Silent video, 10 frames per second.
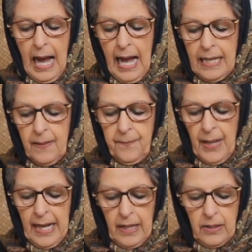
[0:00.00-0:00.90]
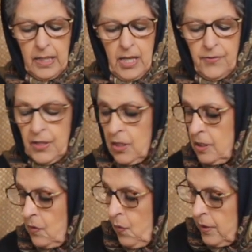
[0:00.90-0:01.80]
I compiled the
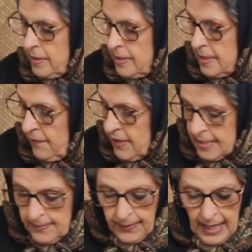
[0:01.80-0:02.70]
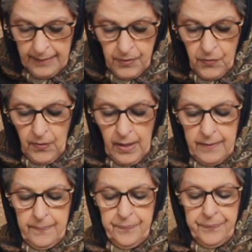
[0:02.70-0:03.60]
concordance of the Sublime Quran,